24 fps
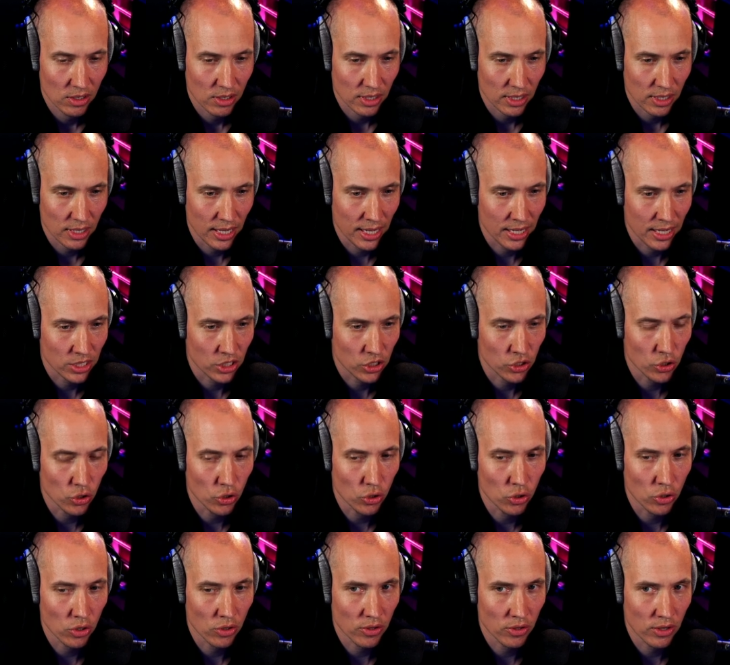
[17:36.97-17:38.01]
As you
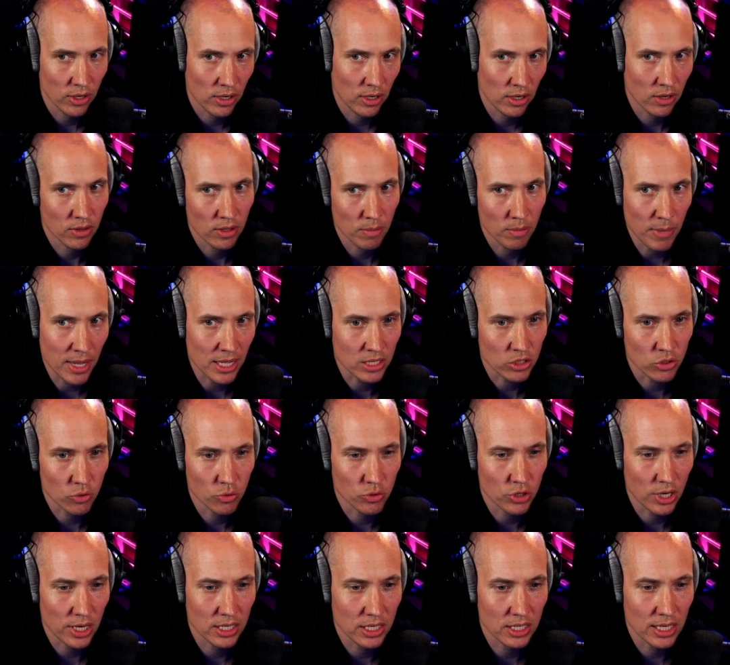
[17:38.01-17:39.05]
heard there, the mastering
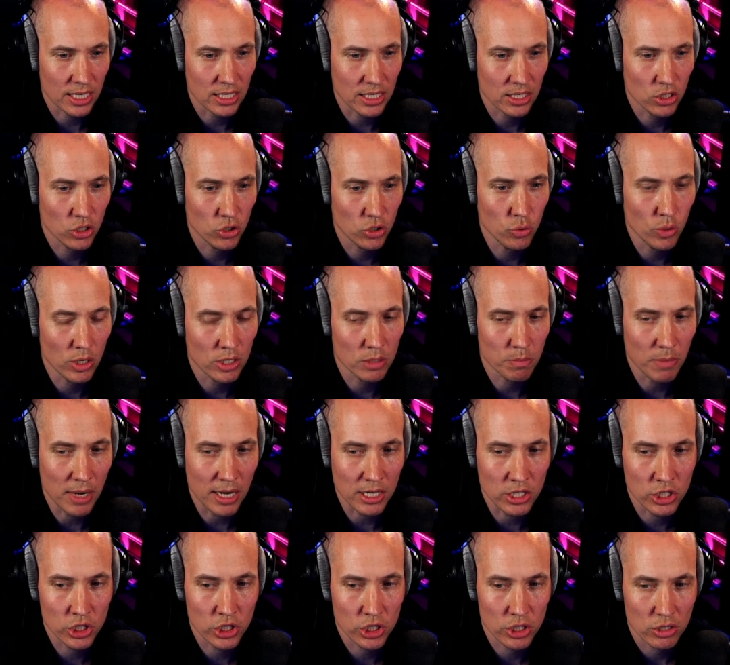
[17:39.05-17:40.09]
chain doesn't do as much
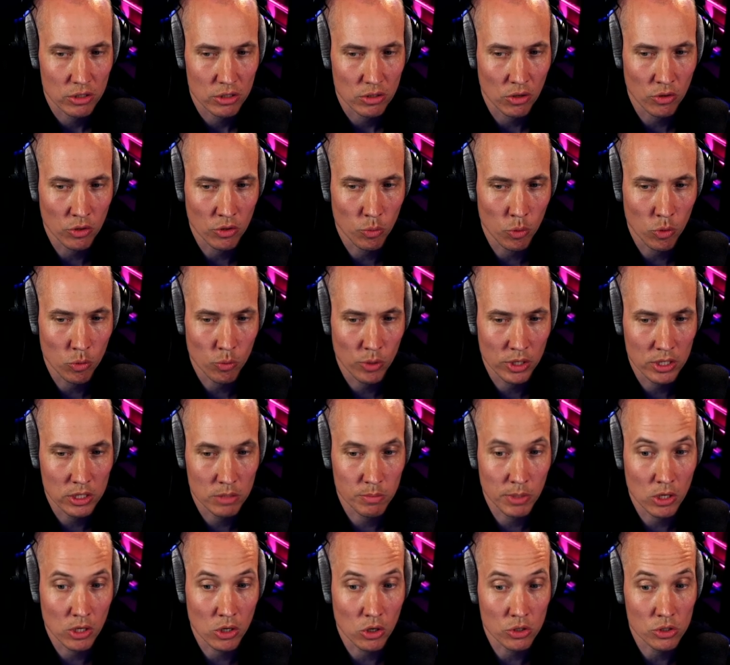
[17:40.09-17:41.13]
on the Woodwinds
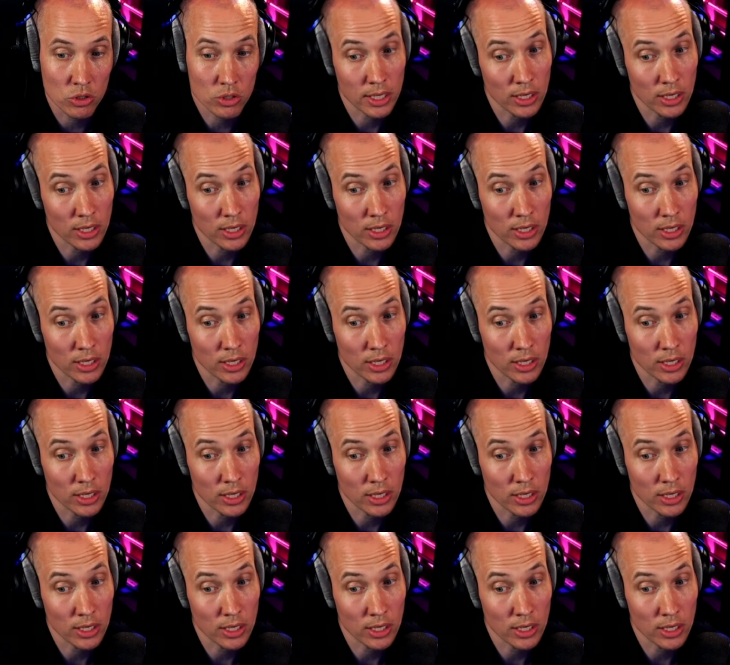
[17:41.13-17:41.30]
because they